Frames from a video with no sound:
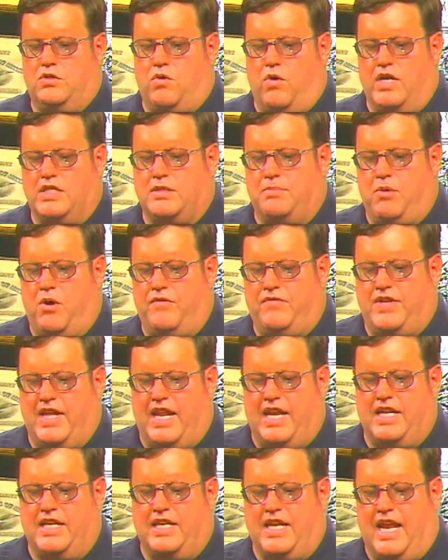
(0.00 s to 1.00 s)
coins are both
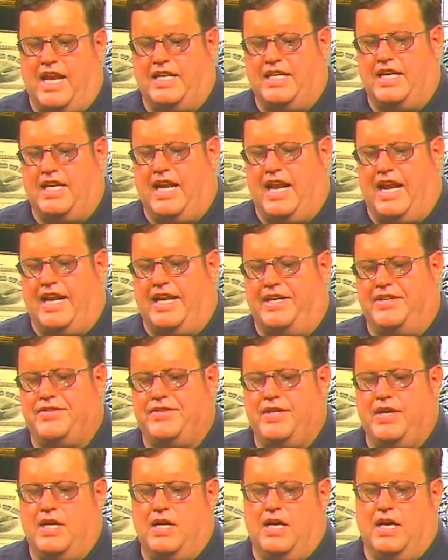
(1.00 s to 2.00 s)
dated in the
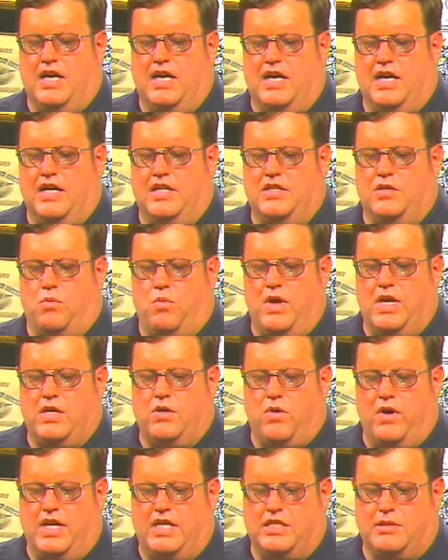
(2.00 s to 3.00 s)
1880s. The one
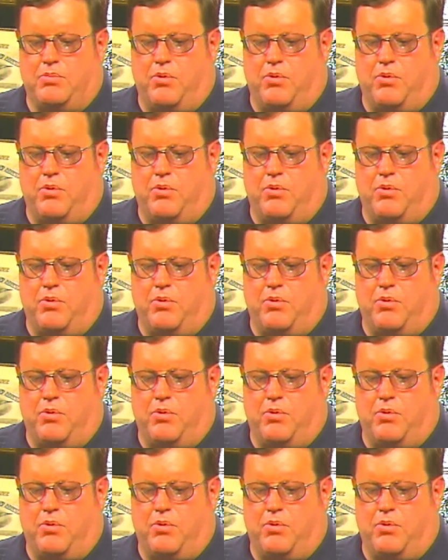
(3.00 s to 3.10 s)
coin that you're